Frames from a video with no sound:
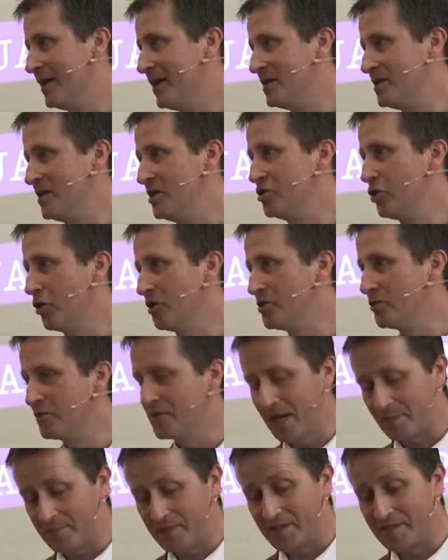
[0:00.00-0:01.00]
See, Joshua
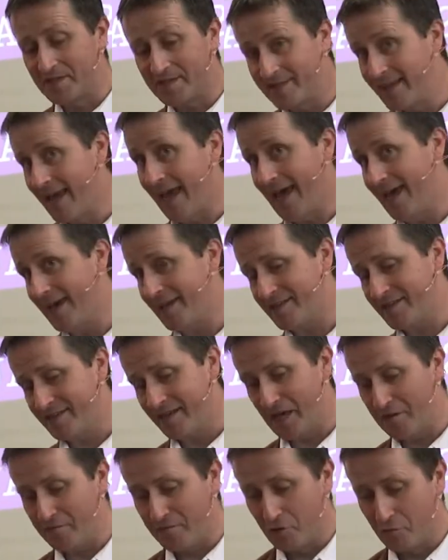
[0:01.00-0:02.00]
chapter 6,
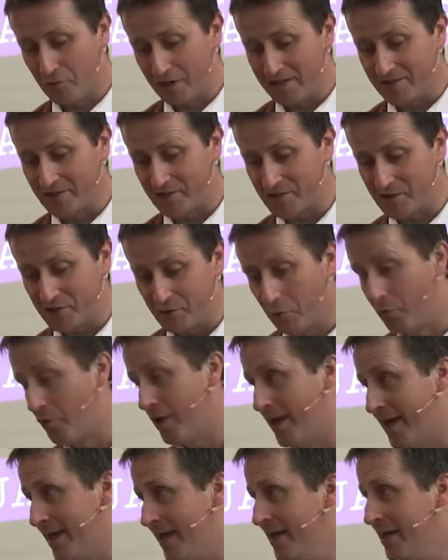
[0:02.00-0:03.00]
if you read the
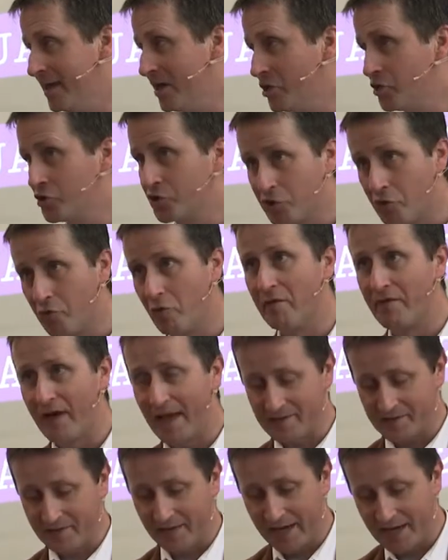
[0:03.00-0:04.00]
story, true
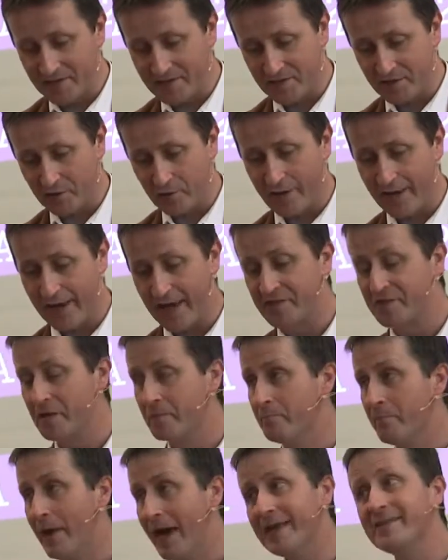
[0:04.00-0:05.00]
events in history, is
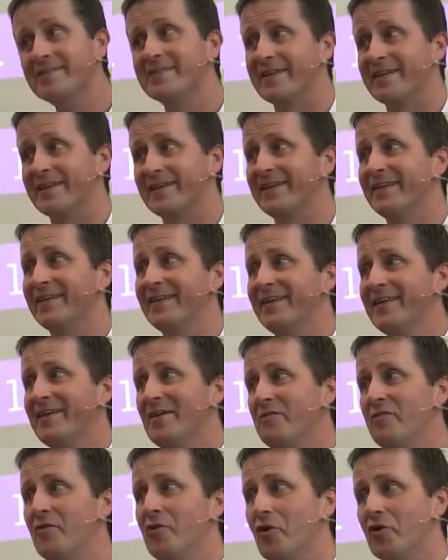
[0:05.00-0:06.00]
amazing
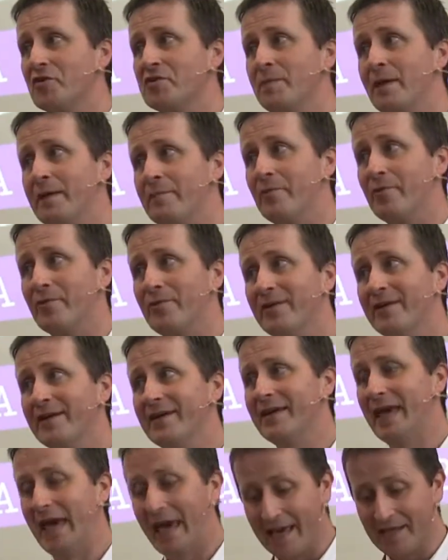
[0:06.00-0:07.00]
for God's people.
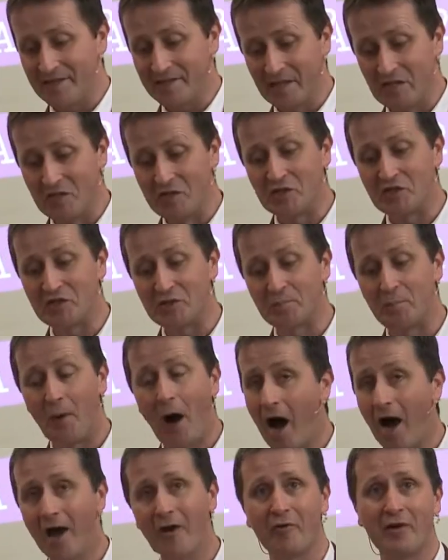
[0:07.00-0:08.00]
It's
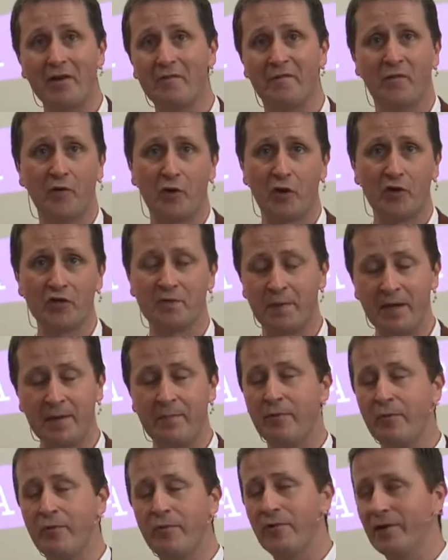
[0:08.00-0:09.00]
inspiring for God's
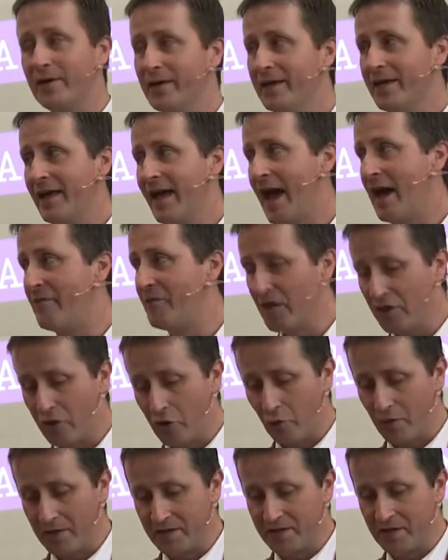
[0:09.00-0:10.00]
people. They
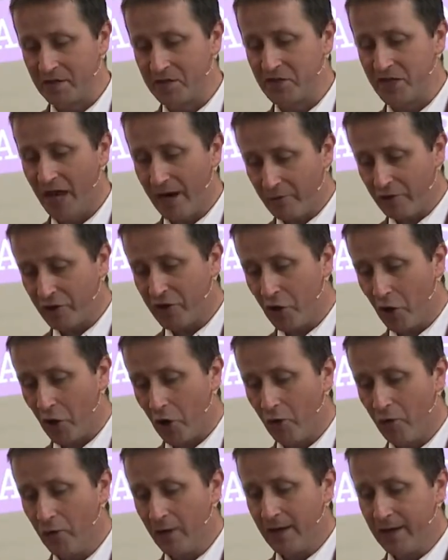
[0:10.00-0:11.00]
go into
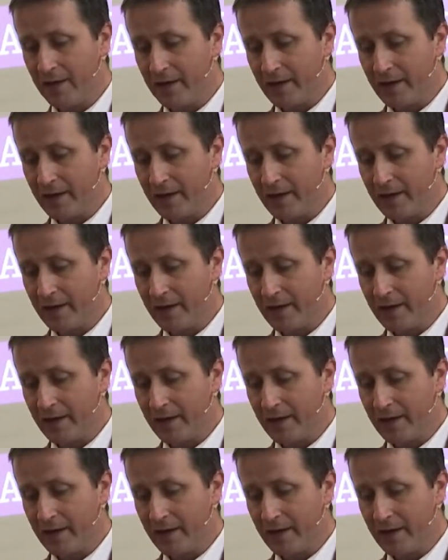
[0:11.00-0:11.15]
Jericho.